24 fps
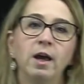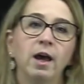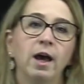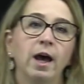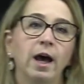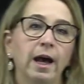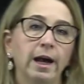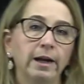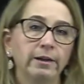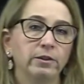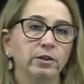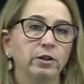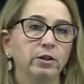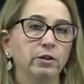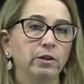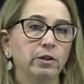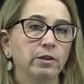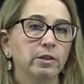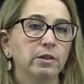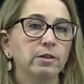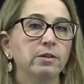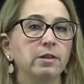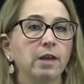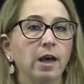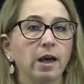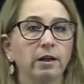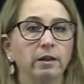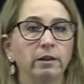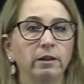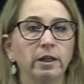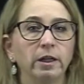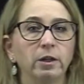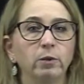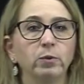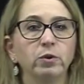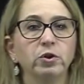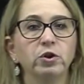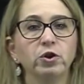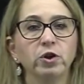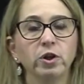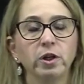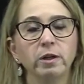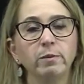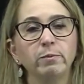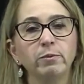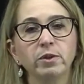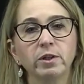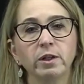acting on the satellite which
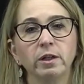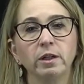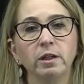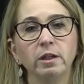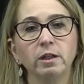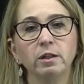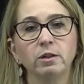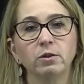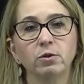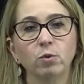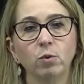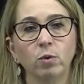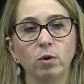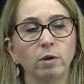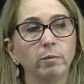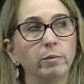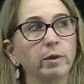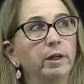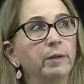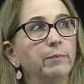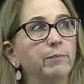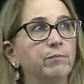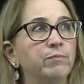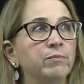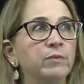keeps it in its orbit?